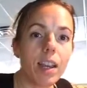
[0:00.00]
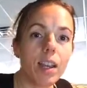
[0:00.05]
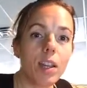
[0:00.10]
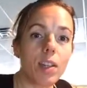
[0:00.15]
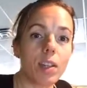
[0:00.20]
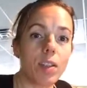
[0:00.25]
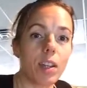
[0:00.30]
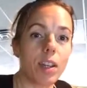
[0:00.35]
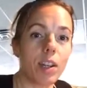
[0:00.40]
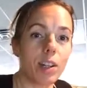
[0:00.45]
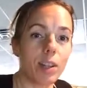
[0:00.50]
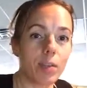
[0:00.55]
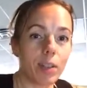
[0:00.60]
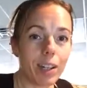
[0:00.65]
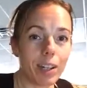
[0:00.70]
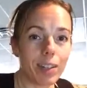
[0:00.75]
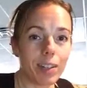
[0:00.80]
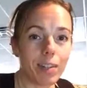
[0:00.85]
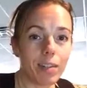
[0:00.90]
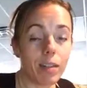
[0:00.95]
So here's what
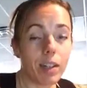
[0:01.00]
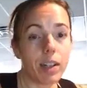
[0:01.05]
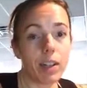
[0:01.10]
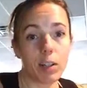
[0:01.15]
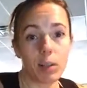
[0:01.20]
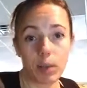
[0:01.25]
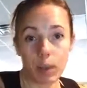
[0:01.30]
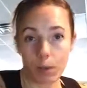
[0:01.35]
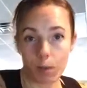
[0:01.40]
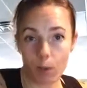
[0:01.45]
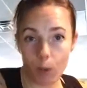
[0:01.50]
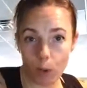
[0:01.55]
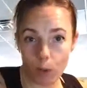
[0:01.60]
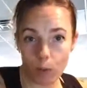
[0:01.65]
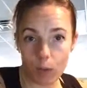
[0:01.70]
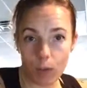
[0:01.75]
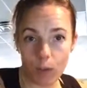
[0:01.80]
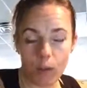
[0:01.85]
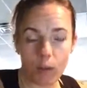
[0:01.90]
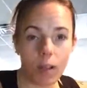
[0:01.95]
you do. Well, here's what you don't
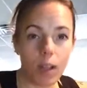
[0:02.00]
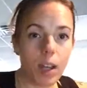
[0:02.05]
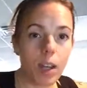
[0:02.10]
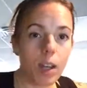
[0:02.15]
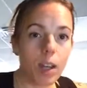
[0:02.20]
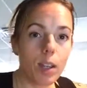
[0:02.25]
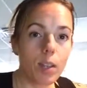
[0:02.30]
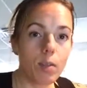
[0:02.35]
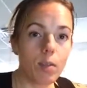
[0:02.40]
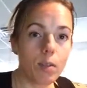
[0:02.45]
do. You